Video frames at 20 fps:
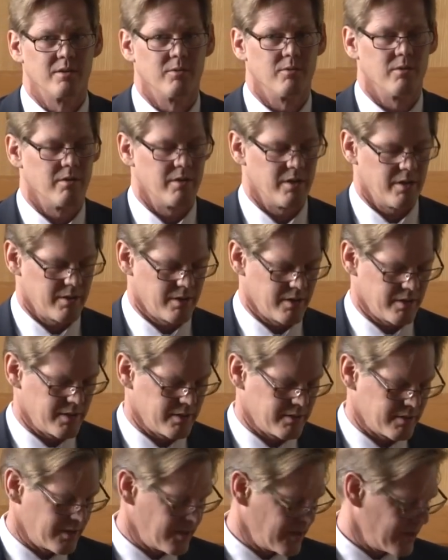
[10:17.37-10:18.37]
uh
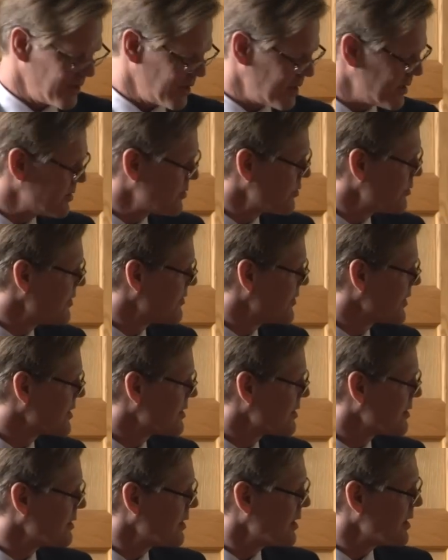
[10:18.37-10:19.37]
a, a,
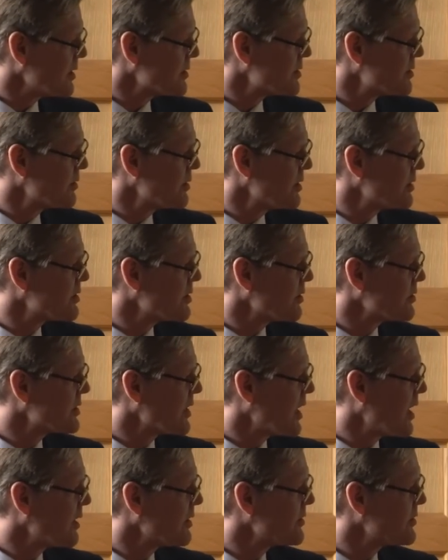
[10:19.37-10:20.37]
terrific uh, student in
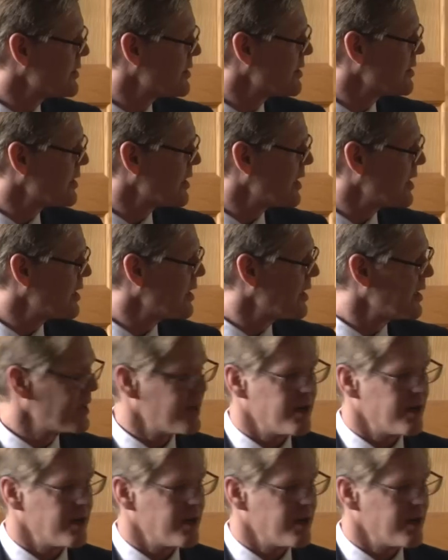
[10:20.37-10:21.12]
sociology today